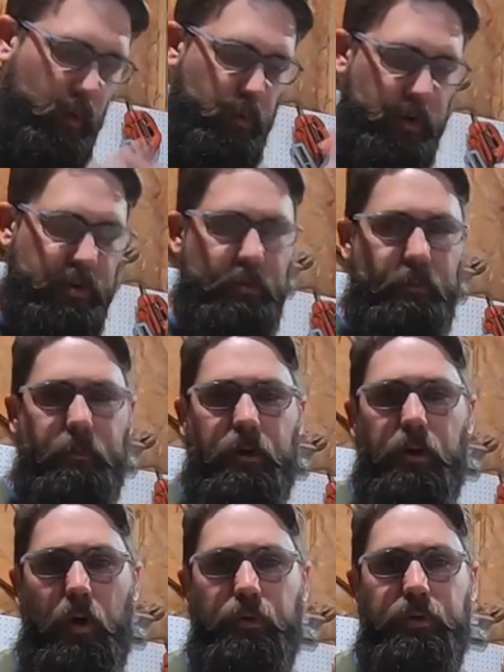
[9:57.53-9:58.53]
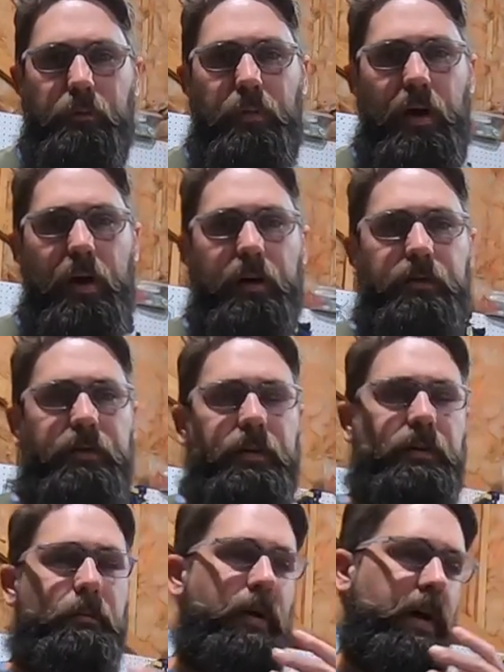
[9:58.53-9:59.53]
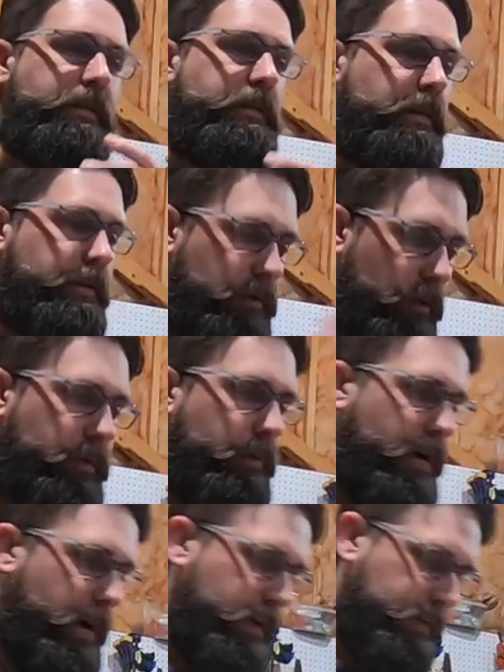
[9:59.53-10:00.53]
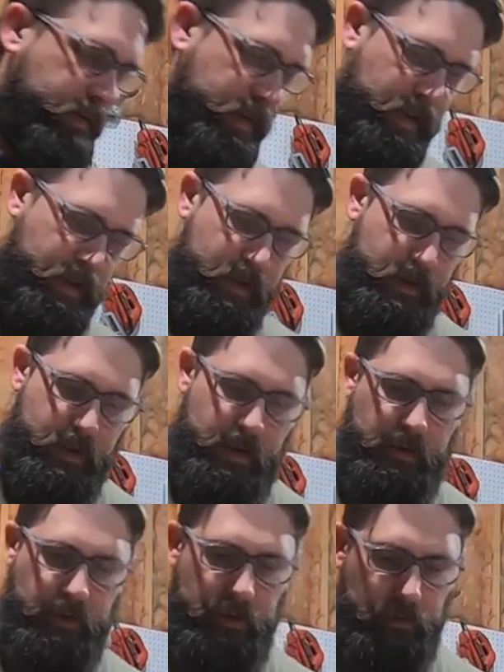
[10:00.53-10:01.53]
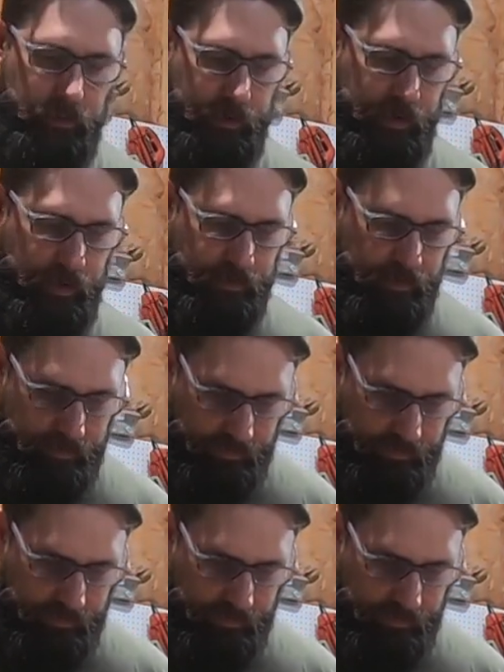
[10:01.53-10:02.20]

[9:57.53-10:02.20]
I want to close the box, get the back done, close the box. And, you know, looking at this